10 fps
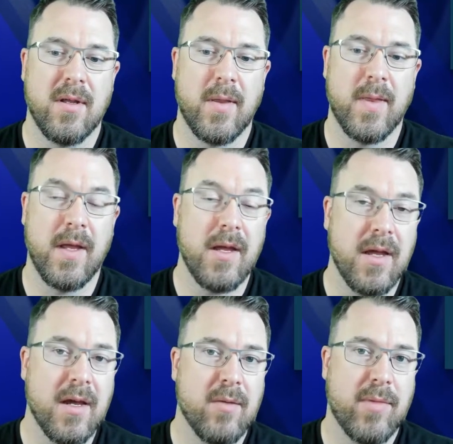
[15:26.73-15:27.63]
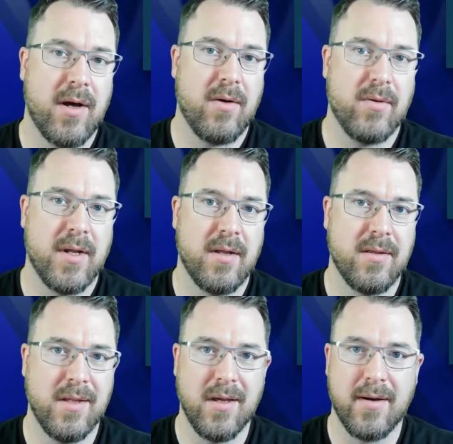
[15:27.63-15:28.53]
thinking about
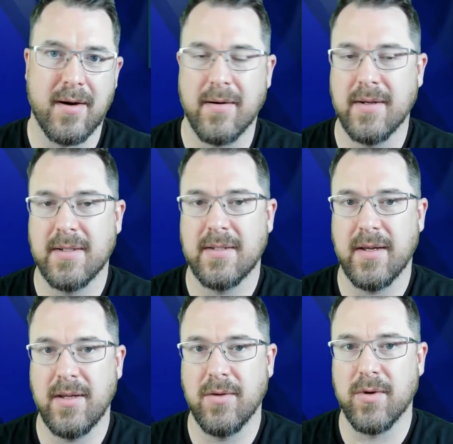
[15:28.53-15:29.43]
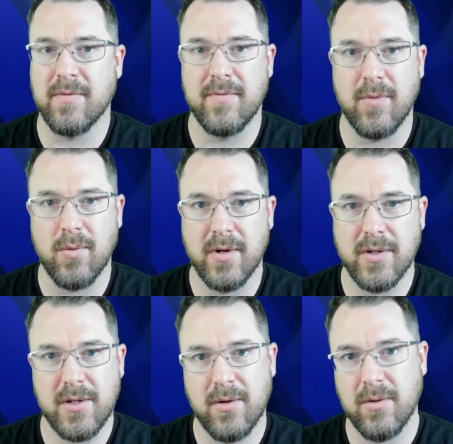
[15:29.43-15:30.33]
the incarnates that you want to forge
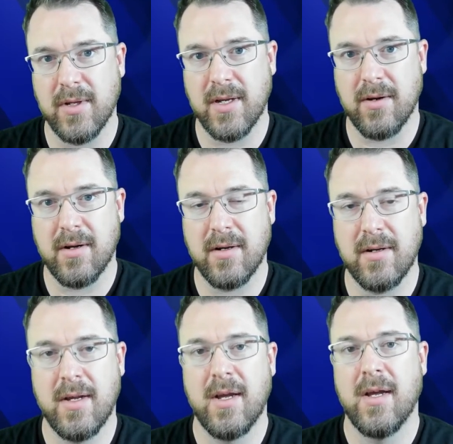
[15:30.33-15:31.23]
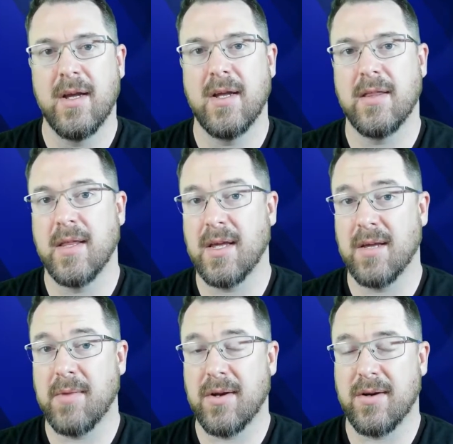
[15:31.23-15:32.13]
early on and thinking
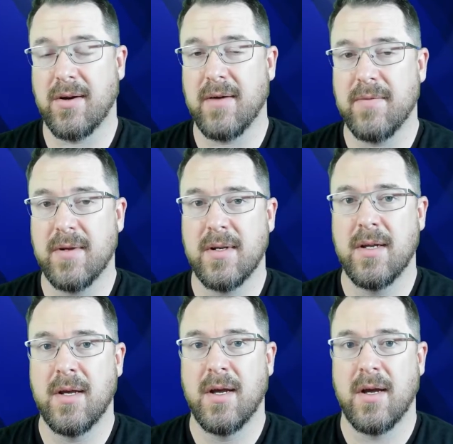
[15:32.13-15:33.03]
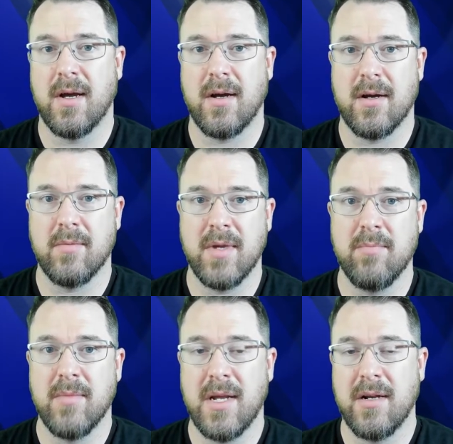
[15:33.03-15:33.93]
about it often. It
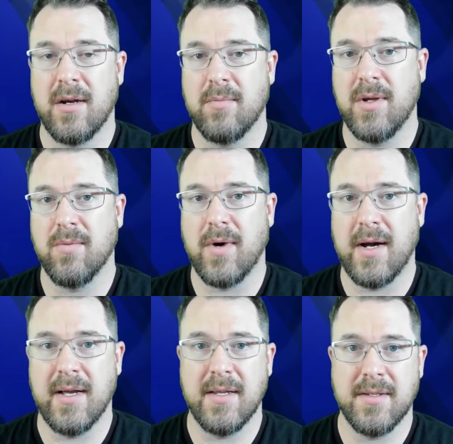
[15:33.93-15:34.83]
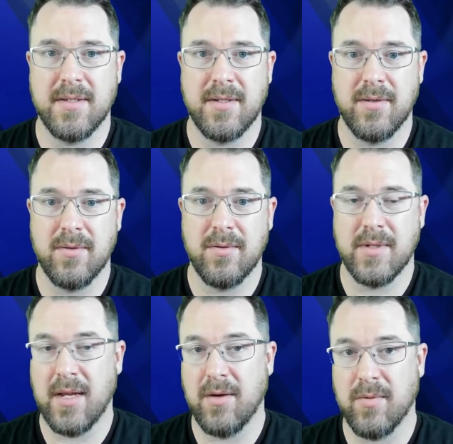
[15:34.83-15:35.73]
may not be wise to
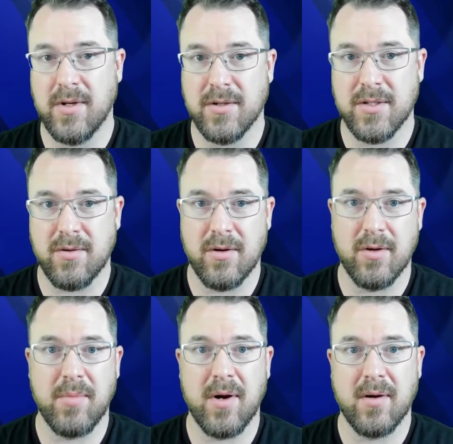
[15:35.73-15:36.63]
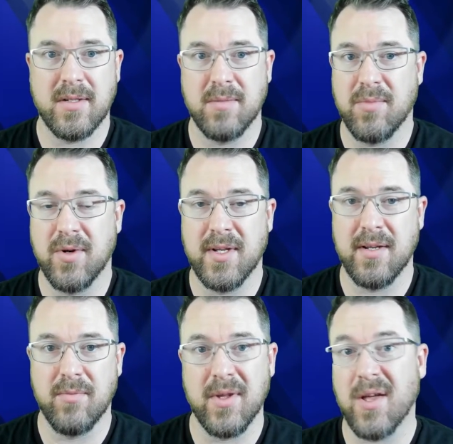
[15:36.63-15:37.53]
take one of your stronger parts and put it
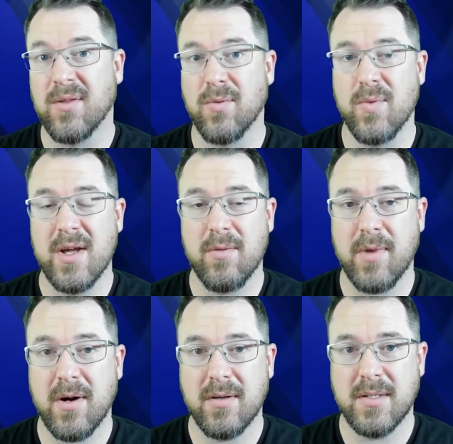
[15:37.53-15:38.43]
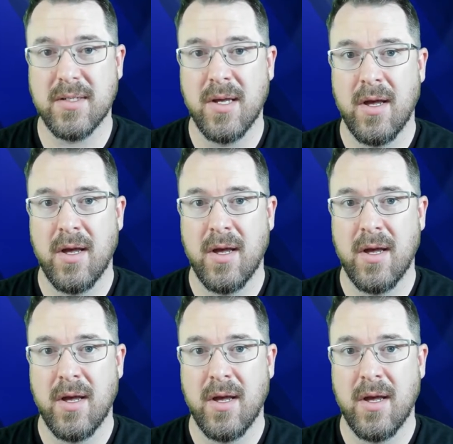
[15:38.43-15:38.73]
with other weaker parts,